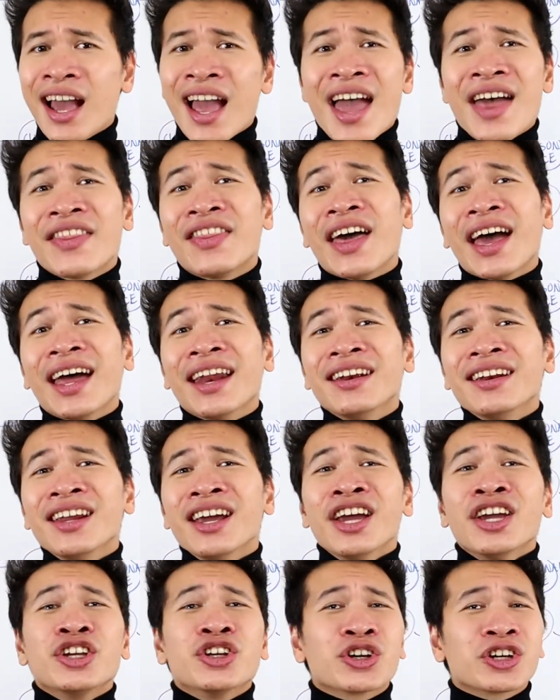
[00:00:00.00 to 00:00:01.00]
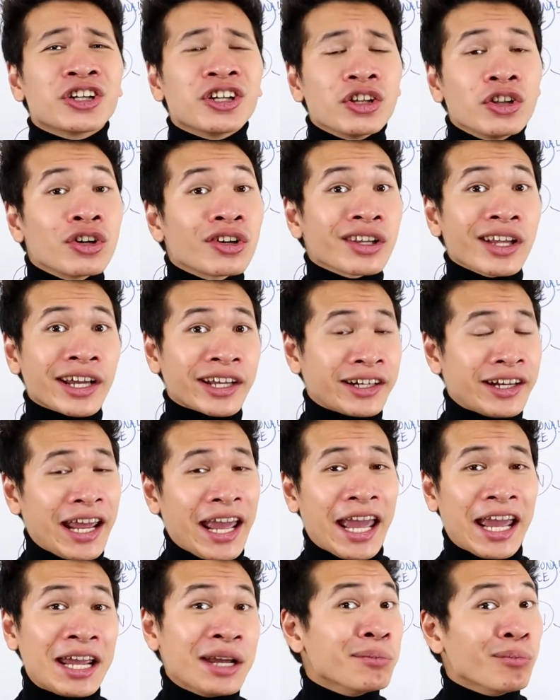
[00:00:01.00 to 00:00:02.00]
Then you're gonna look like an
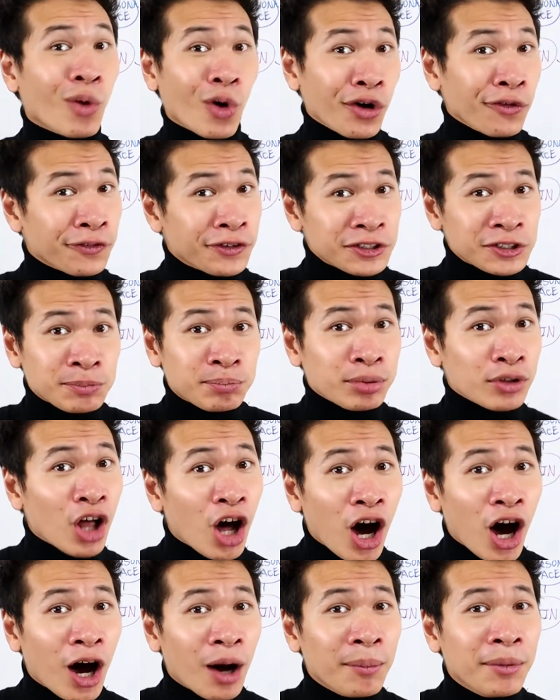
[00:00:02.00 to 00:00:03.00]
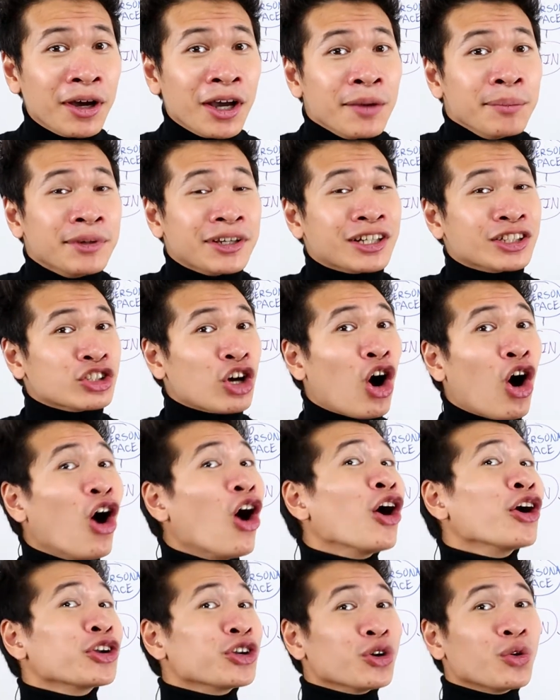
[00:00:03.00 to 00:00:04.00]
amorphous blob because
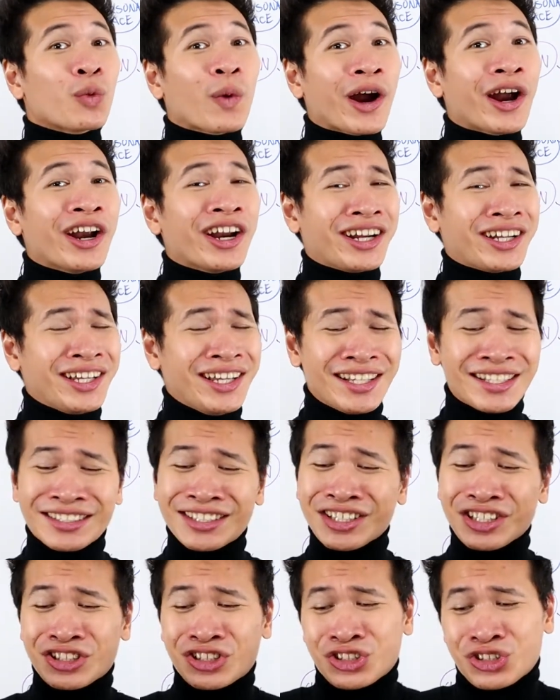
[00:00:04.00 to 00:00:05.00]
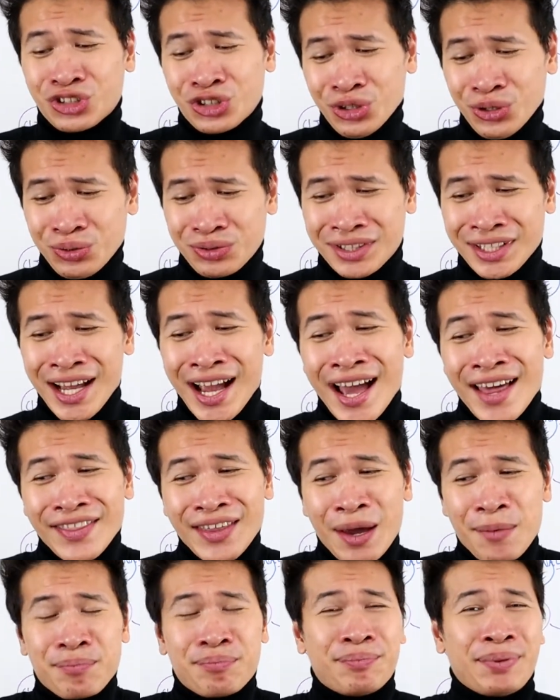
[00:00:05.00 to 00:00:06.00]
all you're wearing is a suit
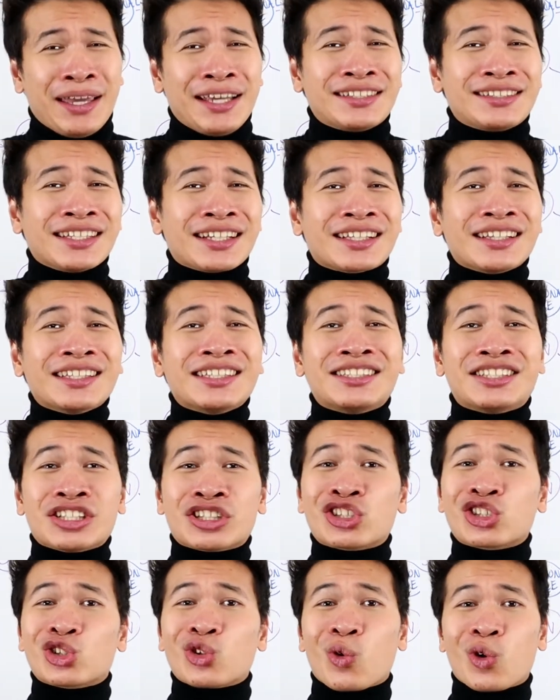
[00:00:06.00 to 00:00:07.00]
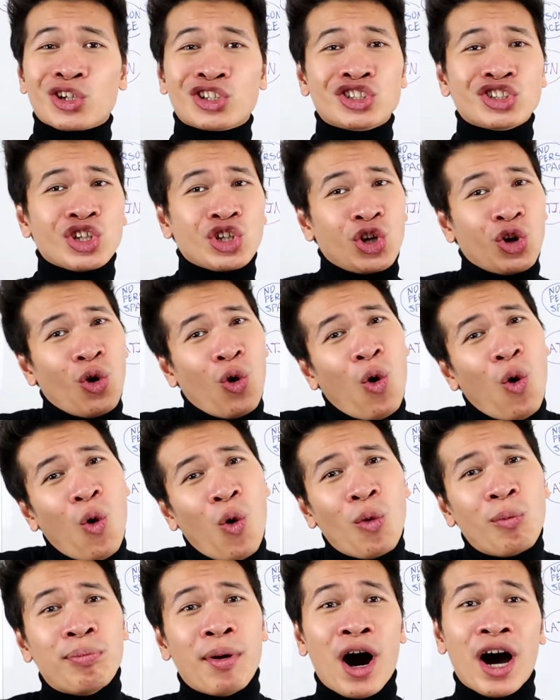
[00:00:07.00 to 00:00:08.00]
that basically distorts your
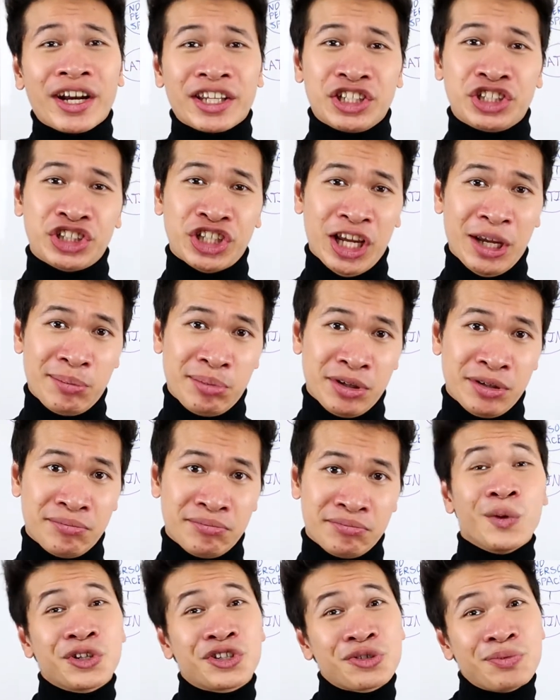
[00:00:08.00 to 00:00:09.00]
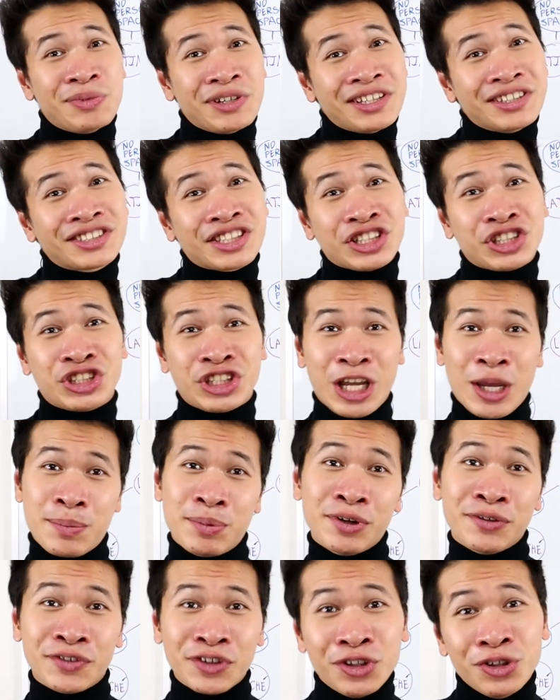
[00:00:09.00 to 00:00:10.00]
whole body shape, which means the
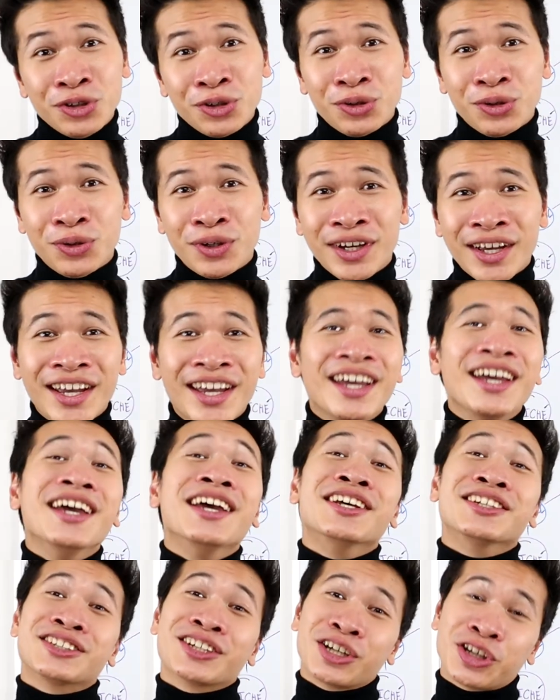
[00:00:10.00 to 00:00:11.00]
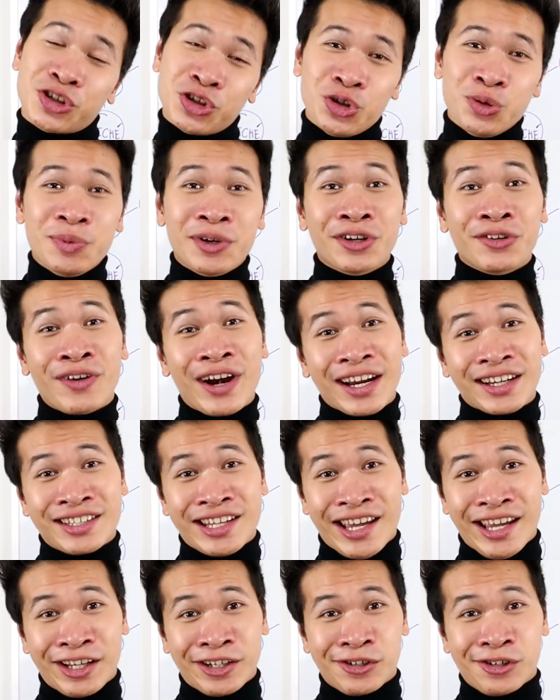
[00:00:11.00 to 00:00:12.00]
shape of you is a human
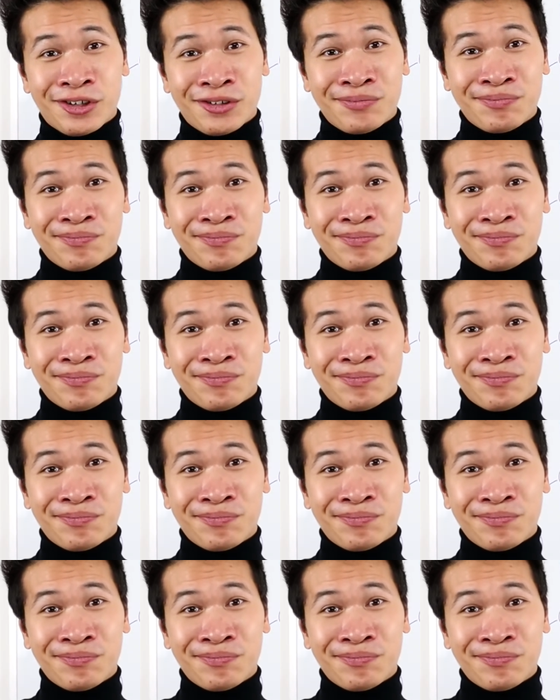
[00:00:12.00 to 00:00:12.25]
rectangle.